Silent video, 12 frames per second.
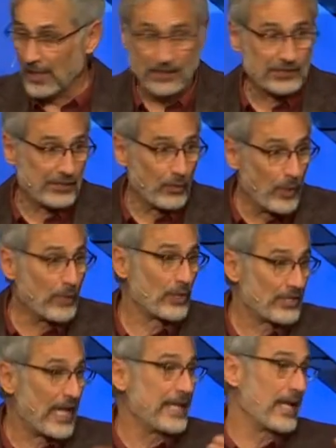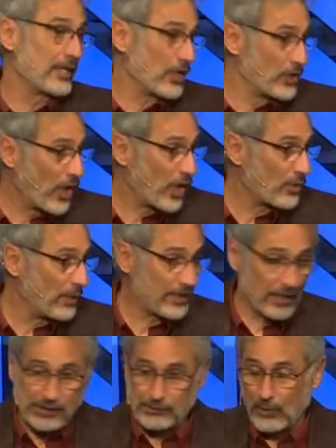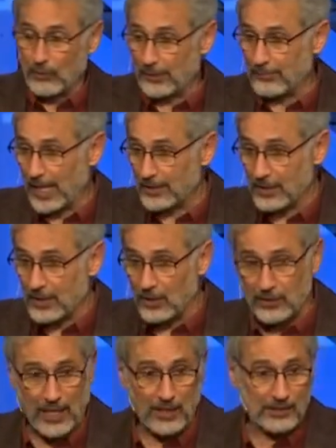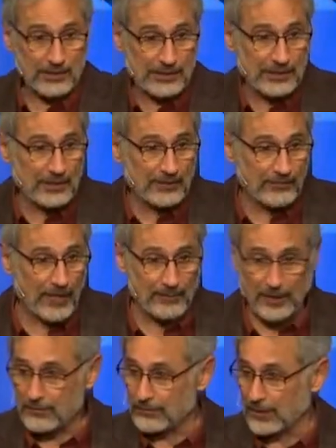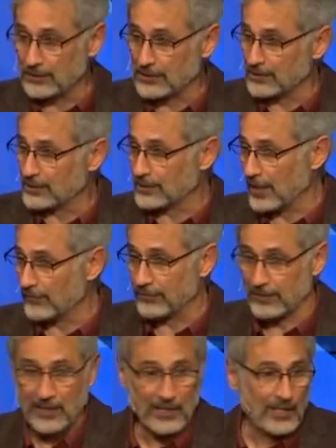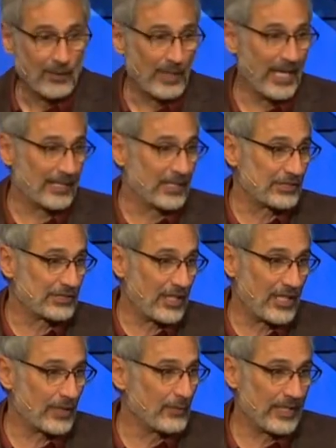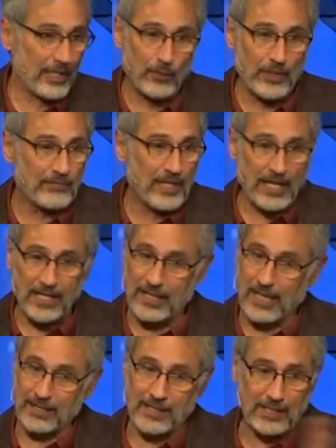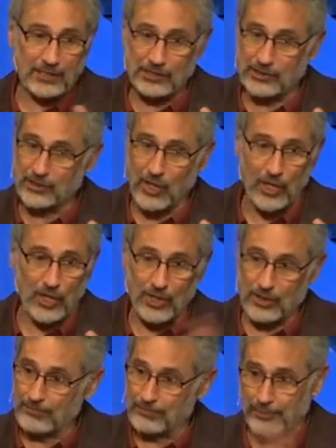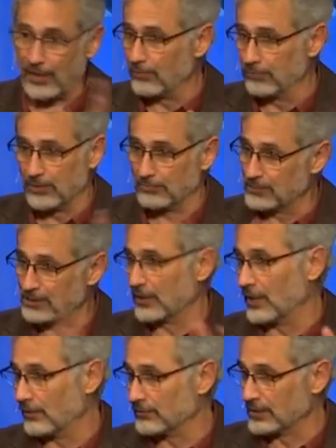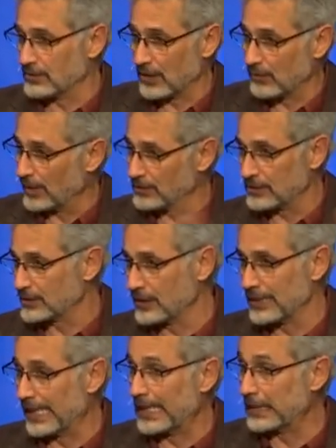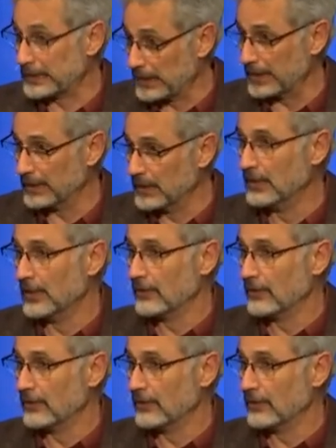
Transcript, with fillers: And so we were taking the dog with us. We went back to Colorado to see family and friends and stuff. And we had this dog, and we thought, we've got to get this dog problem solved because otherwise it's going to get ugly